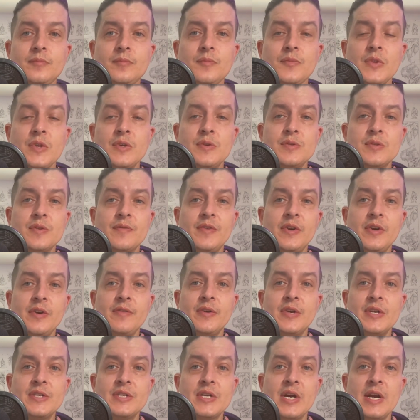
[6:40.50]
It was a very,
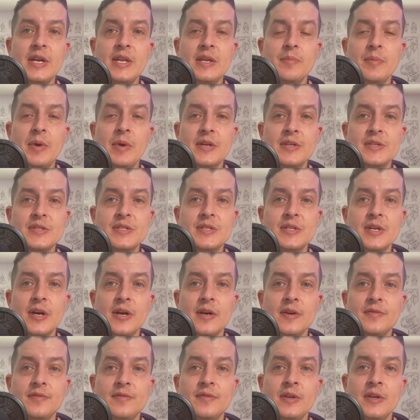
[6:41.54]
very tiny amount of
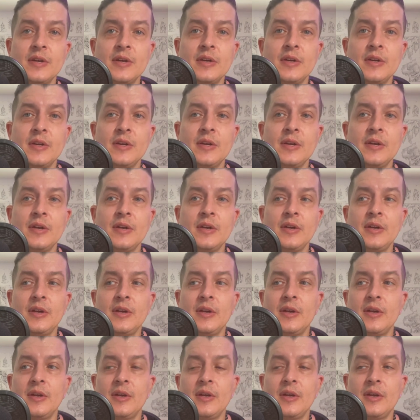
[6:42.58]
stuff.
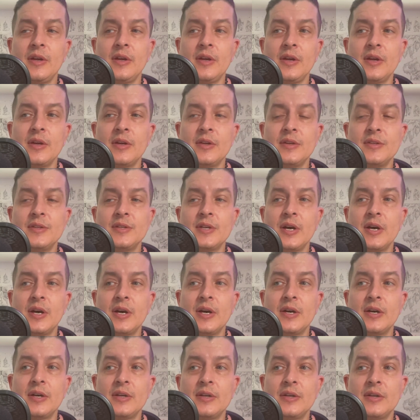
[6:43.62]
And
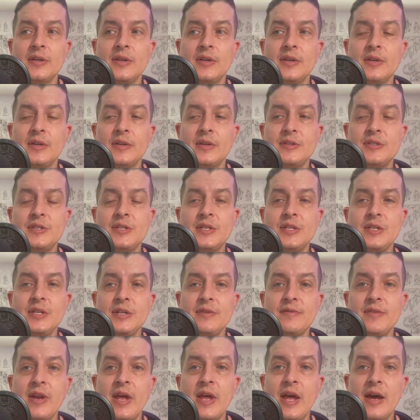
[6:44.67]
she didn't
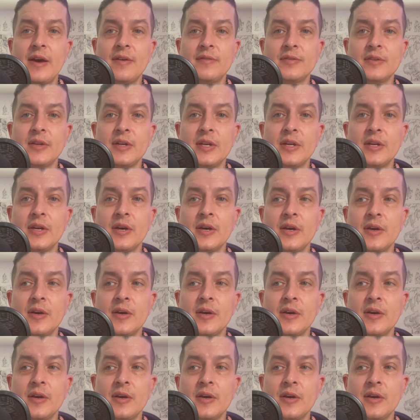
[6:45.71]
even have like